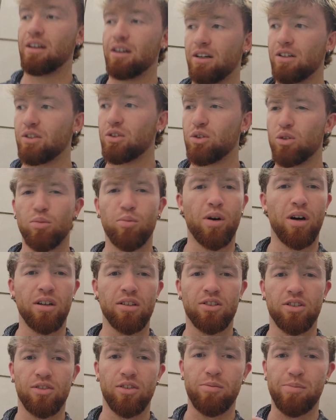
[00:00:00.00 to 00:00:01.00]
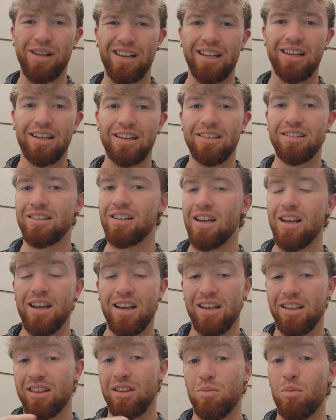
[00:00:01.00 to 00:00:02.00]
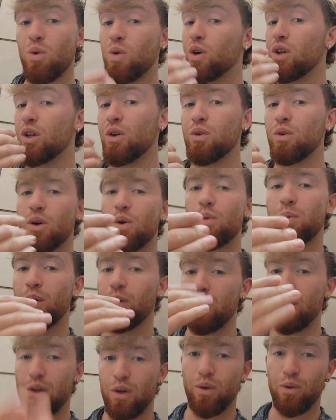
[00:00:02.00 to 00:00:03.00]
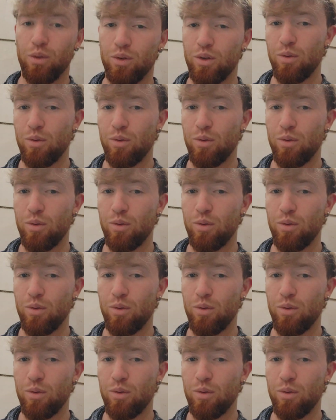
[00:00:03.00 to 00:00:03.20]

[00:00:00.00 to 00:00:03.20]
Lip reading: and our toolbox of abilities, the more you know about you,